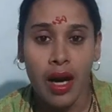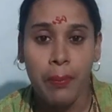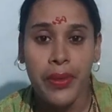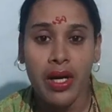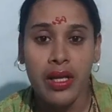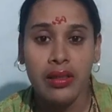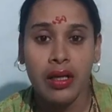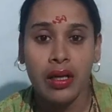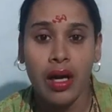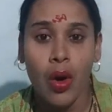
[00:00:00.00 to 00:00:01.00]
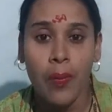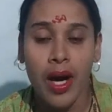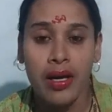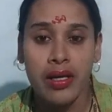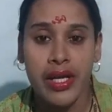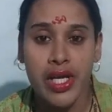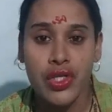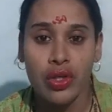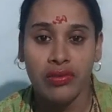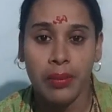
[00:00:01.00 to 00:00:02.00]
appeared in the Kaumara
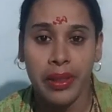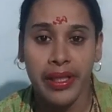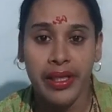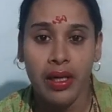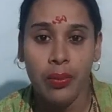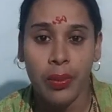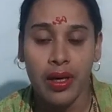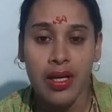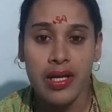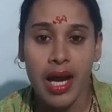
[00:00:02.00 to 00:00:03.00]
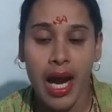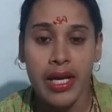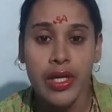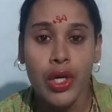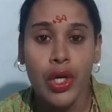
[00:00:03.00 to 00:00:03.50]
creation of the material world, and